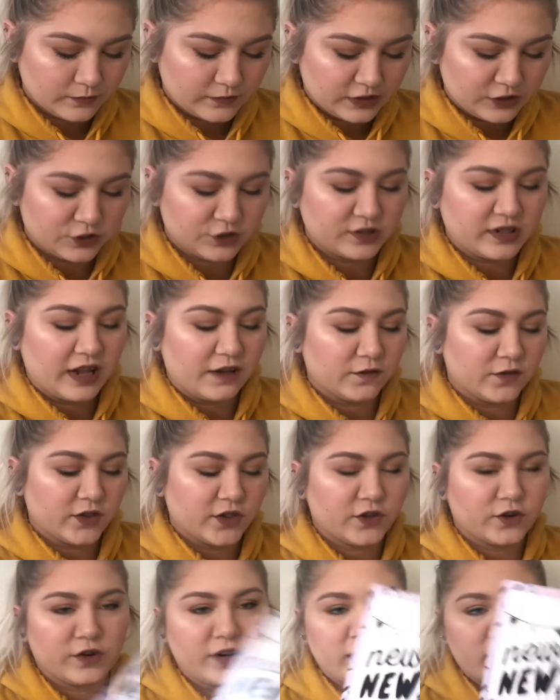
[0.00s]
It just has
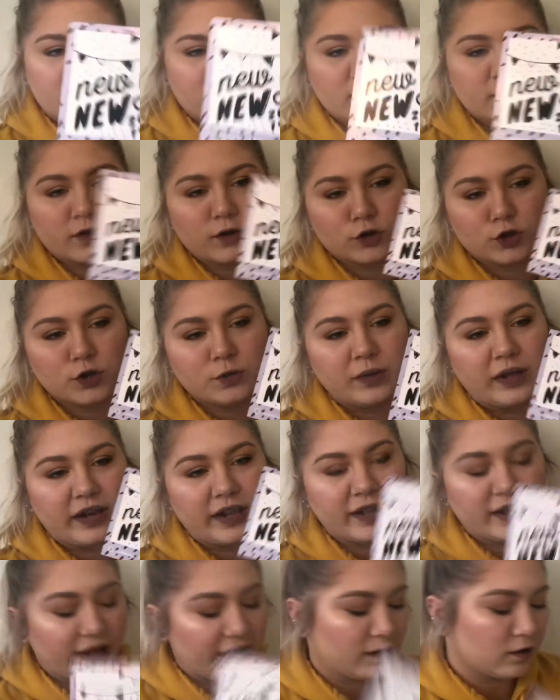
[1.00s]
their social
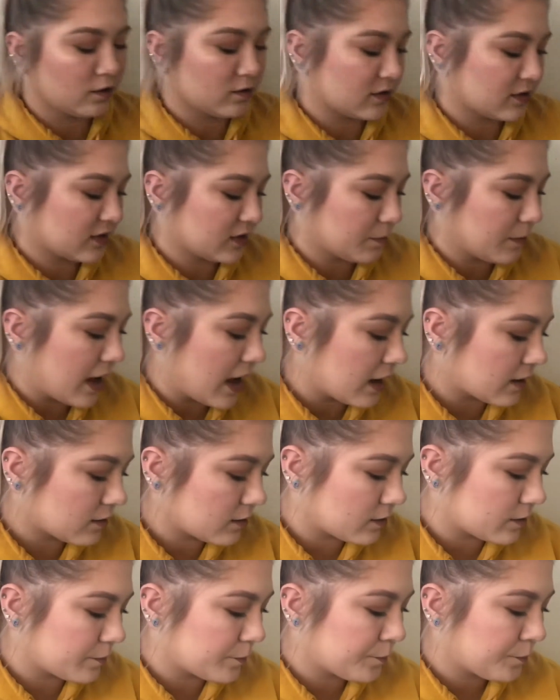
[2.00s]
media handles at the
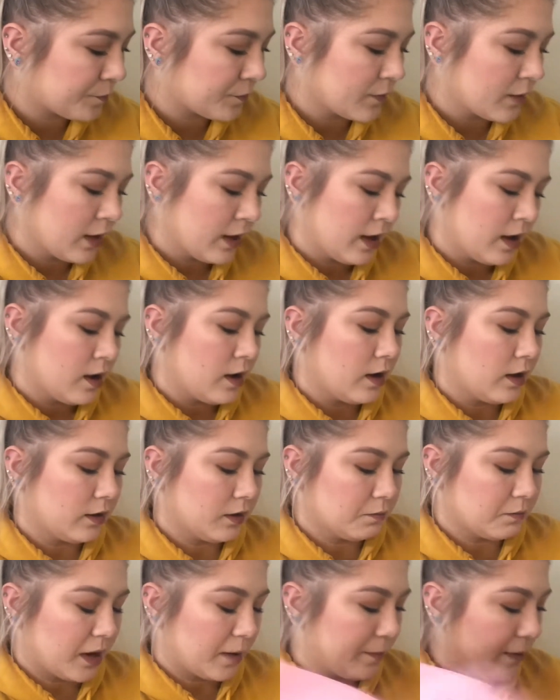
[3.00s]
bottom. And
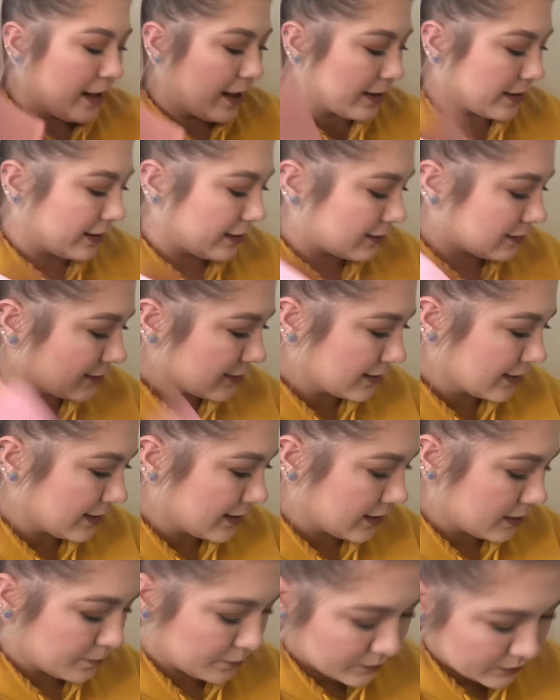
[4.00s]
then my packing
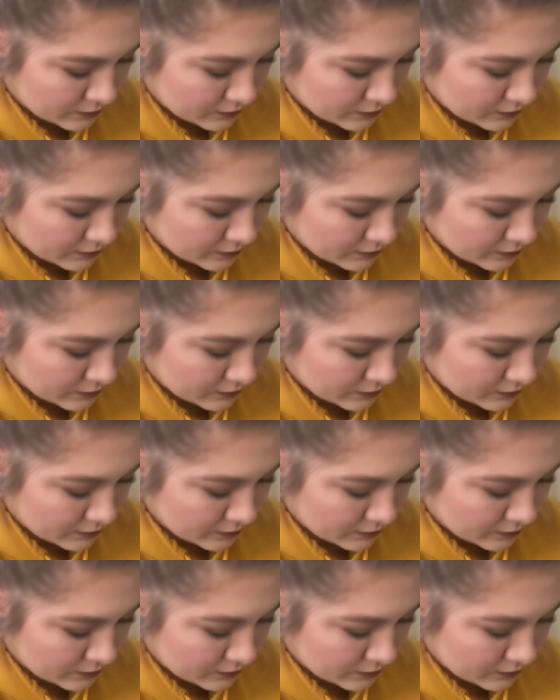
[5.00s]
slip.